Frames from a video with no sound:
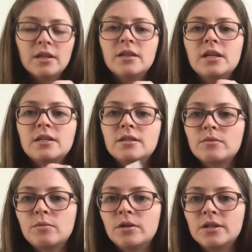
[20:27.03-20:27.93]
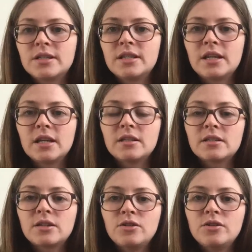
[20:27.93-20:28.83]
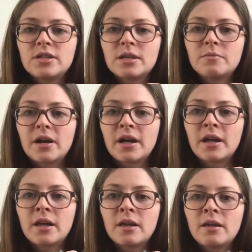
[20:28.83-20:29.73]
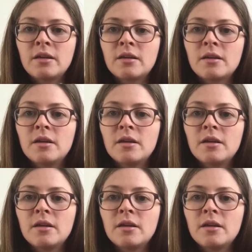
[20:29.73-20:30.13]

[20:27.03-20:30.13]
This was knit using my